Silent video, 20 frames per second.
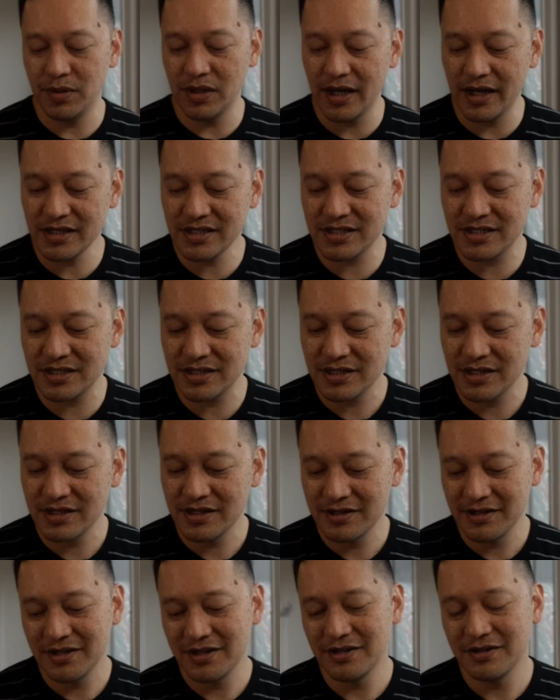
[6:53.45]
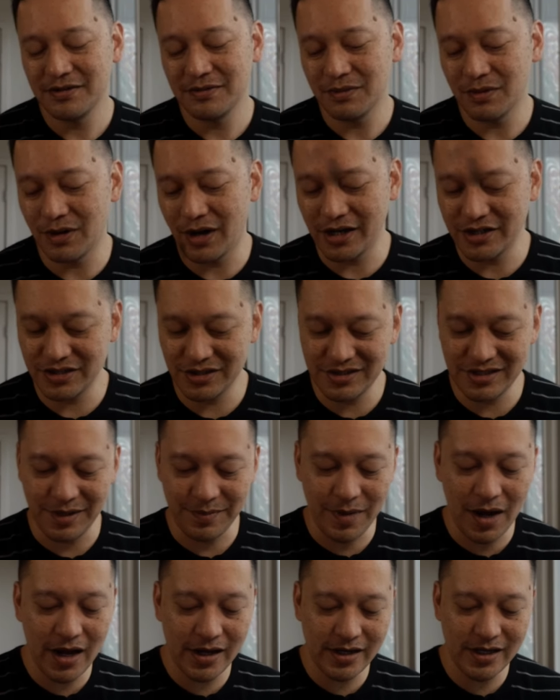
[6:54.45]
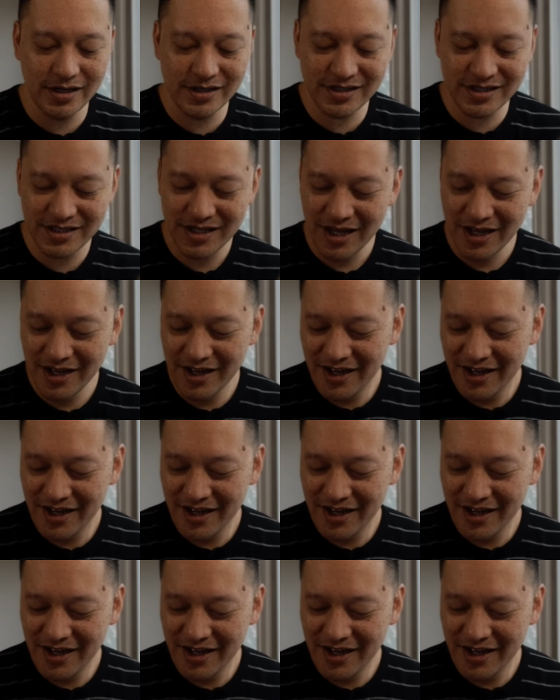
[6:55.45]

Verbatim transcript: plus, or I should say minus,